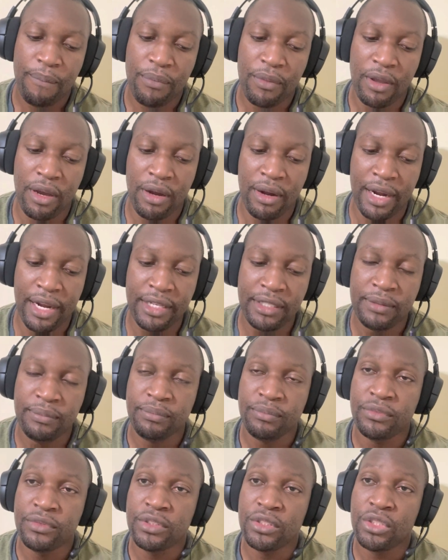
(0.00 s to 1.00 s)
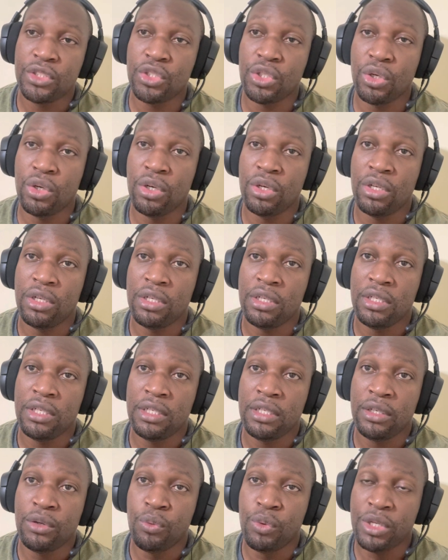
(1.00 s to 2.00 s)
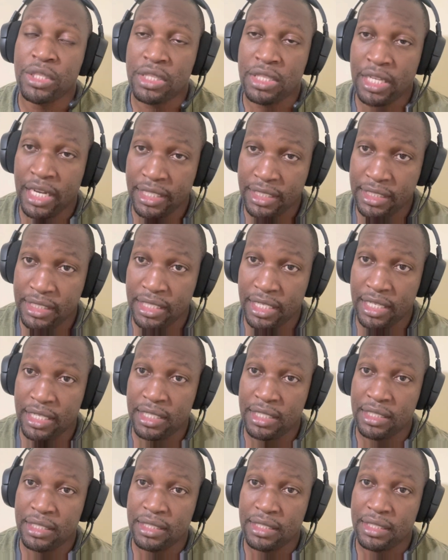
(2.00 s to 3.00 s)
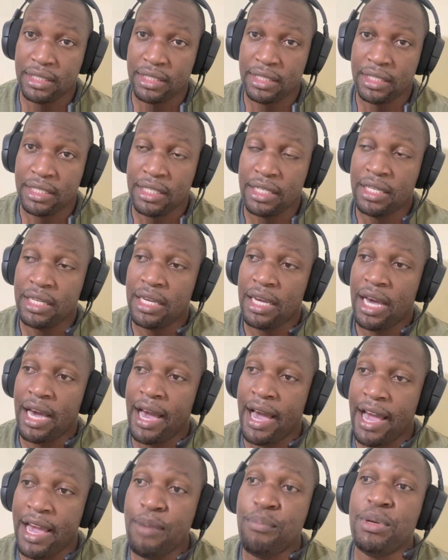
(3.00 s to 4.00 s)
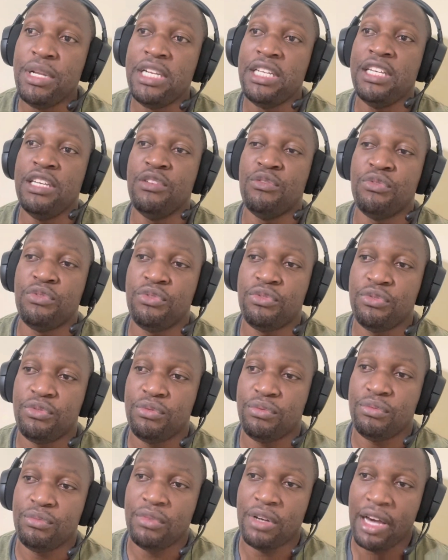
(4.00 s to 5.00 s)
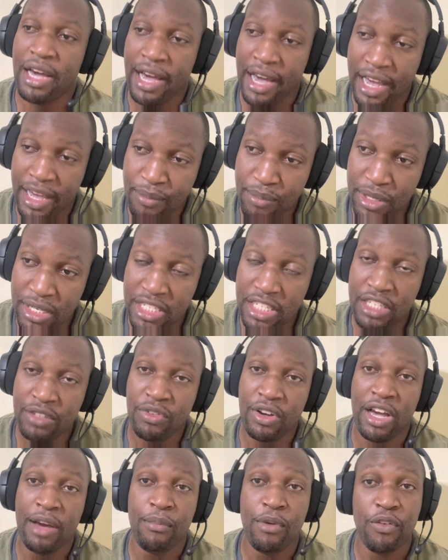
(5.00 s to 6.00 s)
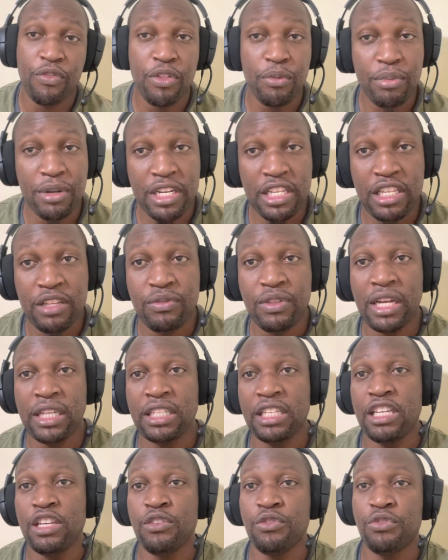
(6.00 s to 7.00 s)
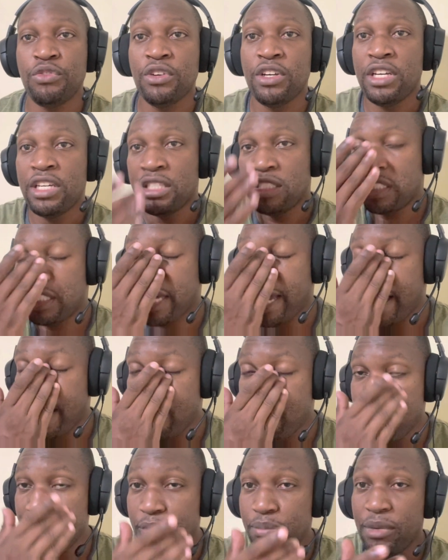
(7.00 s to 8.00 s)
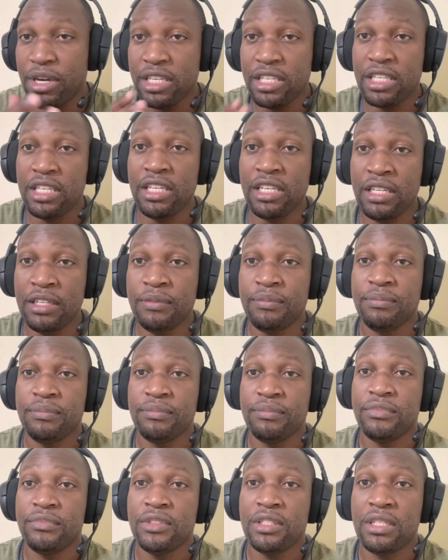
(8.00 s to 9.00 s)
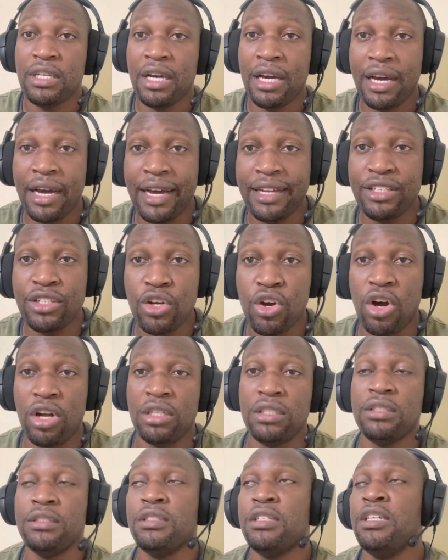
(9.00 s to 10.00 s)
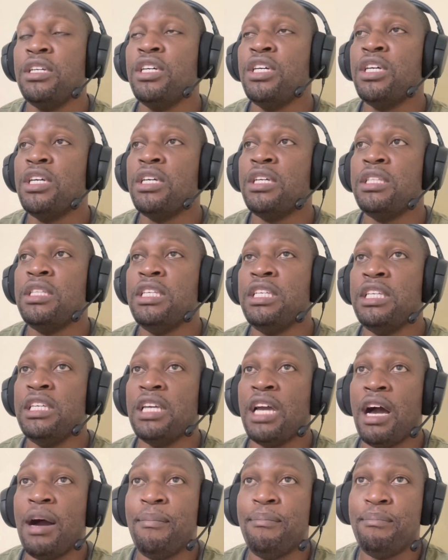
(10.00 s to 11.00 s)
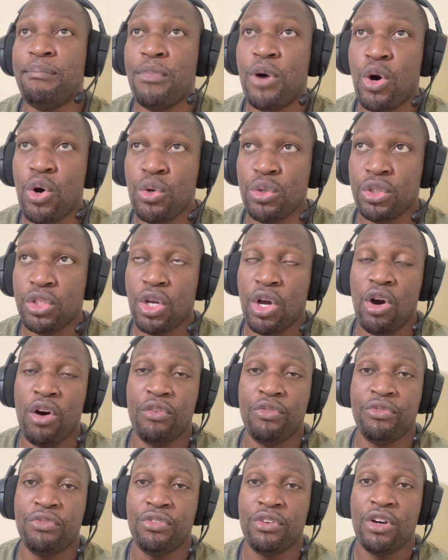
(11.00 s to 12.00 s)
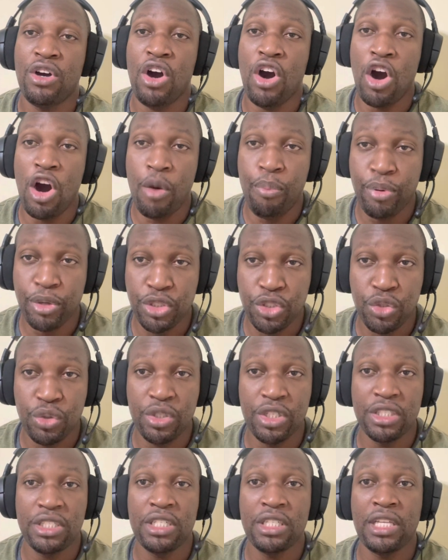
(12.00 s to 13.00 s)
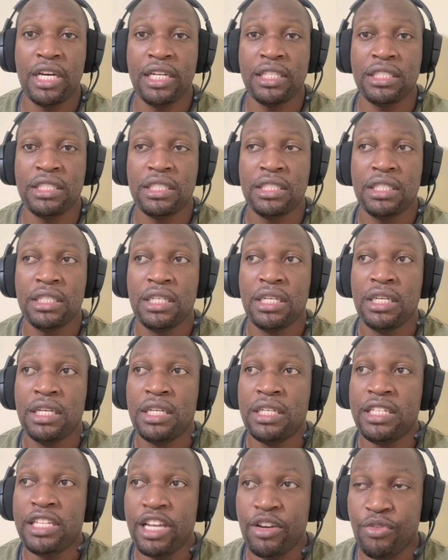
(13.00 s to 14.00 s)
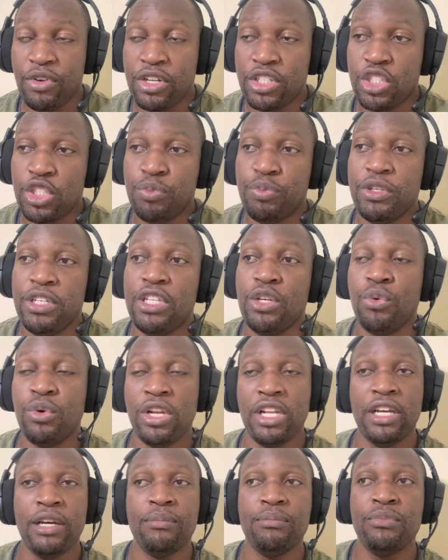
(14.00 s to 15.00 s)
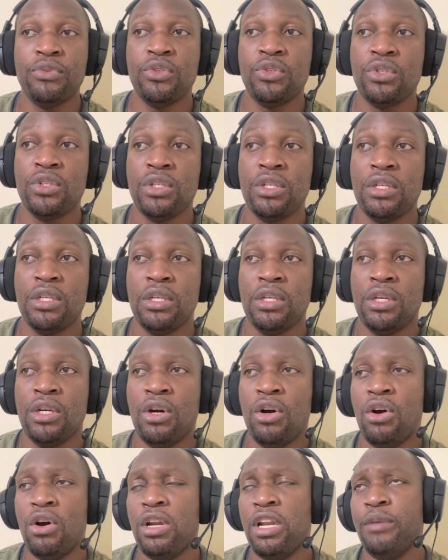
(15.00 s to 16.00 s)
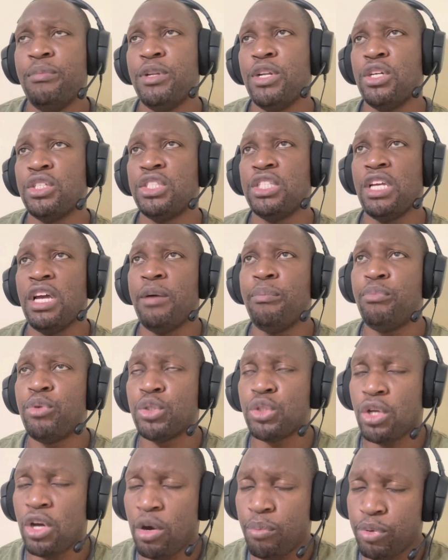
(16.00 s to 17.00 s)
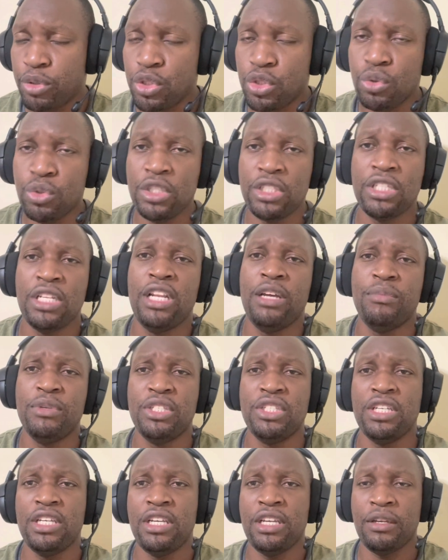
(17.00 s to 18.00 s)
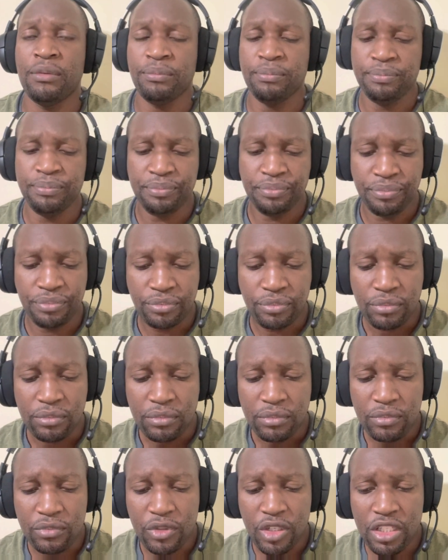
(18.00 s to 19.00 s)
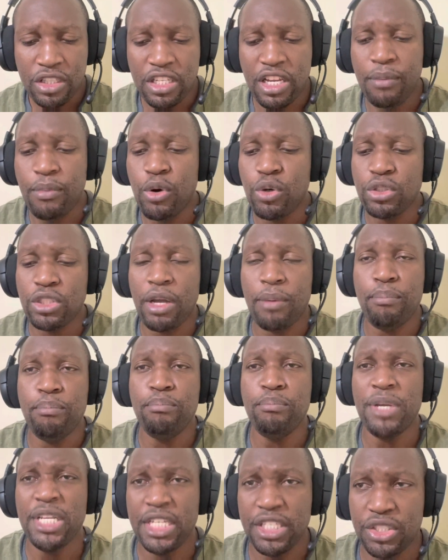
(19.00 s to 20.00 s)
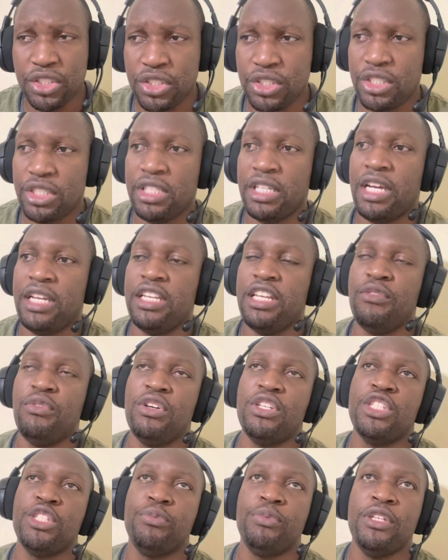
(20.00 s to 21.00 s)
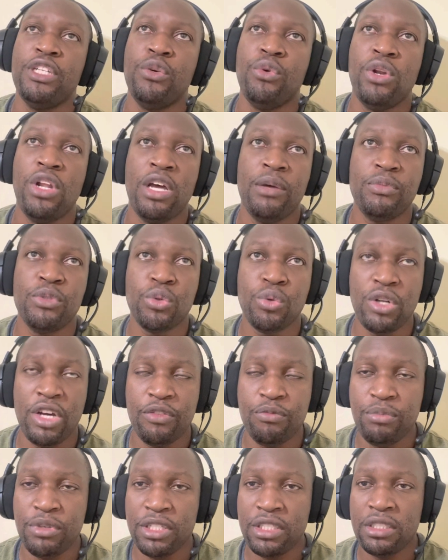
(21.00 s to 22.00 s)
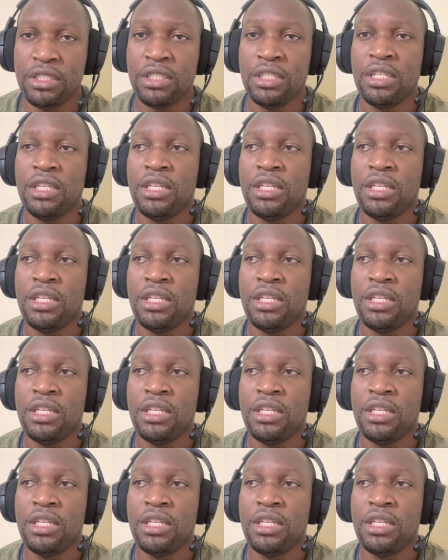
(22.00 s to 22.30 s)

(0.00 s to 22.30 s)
All right. So with that said, I'm of the belief that if Tyreek Magee had gotten the amount of opportunity that Devon Speedy Williams, or let me not say opportunity, let me say the amount of minutes that Devon Speedy Williams would have been